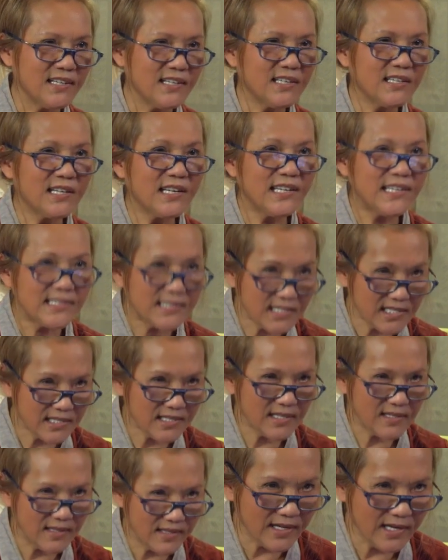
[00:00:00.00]
It's
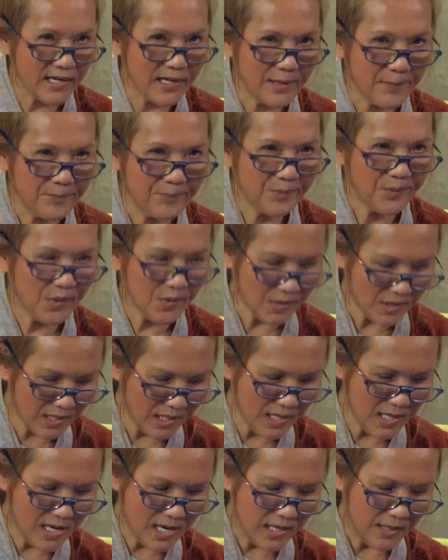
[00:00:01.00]
listed there,
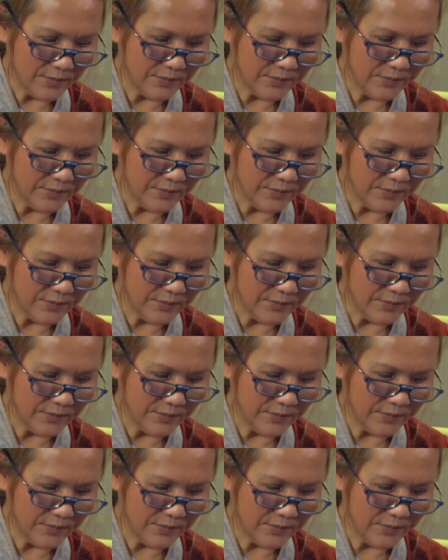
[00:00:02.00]
okay?